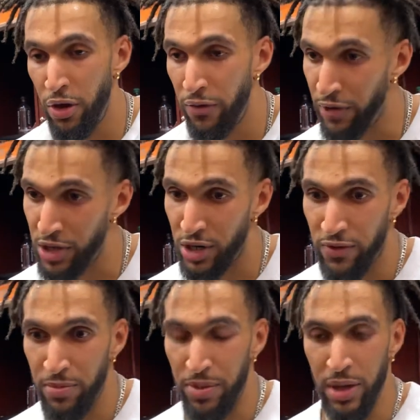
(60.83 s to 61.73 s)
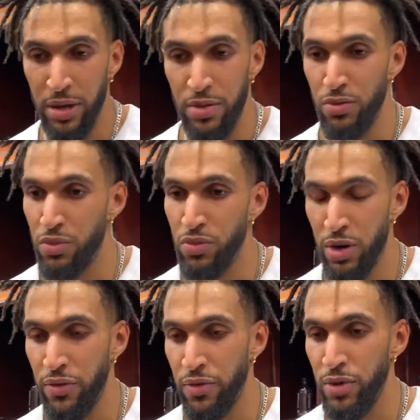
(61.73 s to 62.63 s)
fresh off the plane,
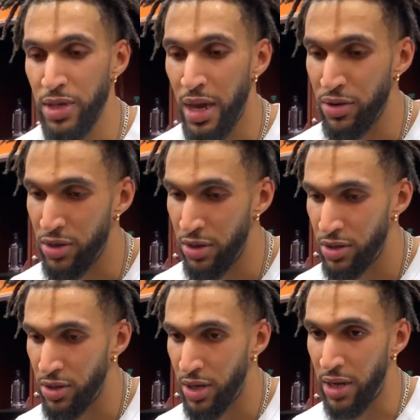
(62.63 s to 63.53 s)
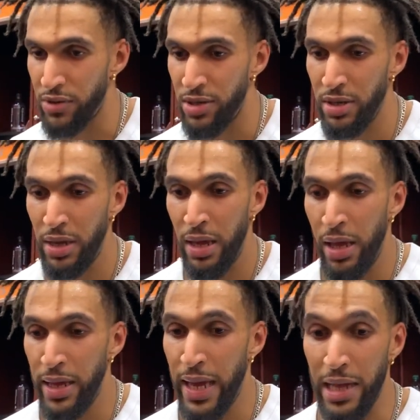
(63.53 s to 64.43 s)
whatever it was hours ago, so kind of just
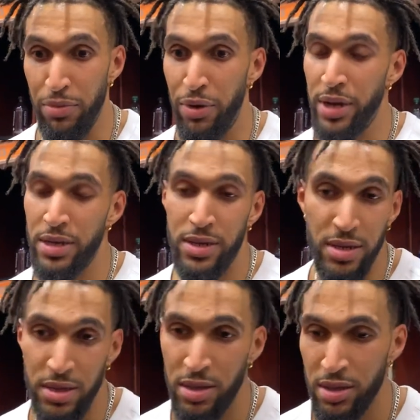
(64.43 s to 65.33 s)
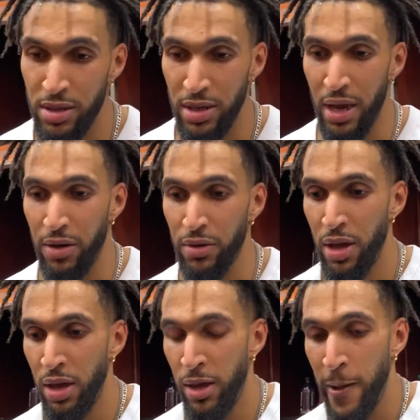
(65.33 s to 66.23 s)
calibrating to, to how
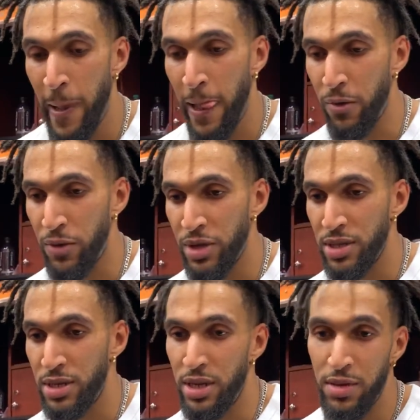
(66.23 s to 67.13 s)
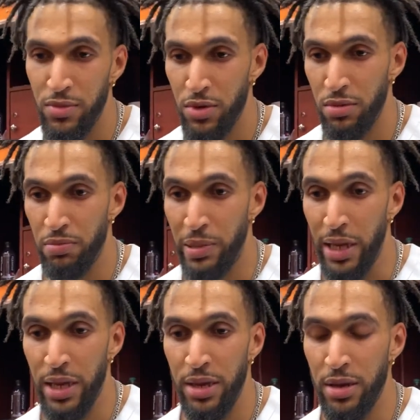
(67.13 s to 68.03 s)
how we as a team play
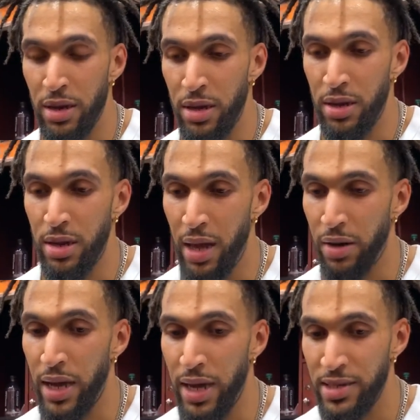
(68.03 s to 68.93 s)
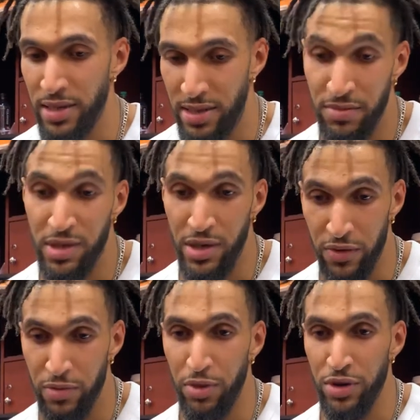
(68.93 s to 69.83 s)
and, and, and how guys themselves
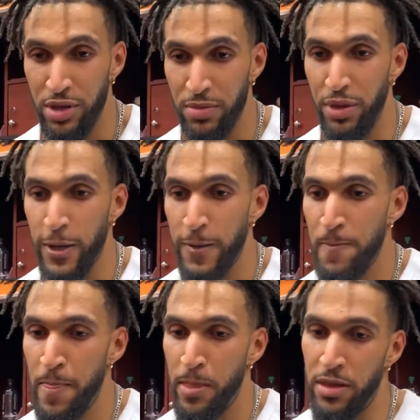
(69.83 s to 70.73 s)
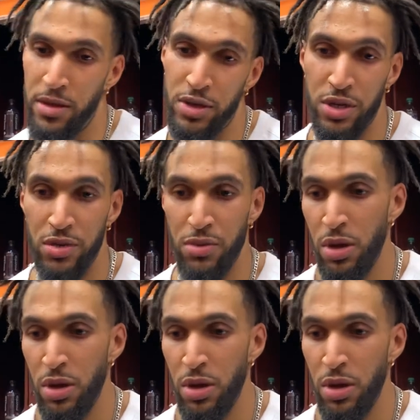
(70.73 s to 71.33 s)
personally play, and then just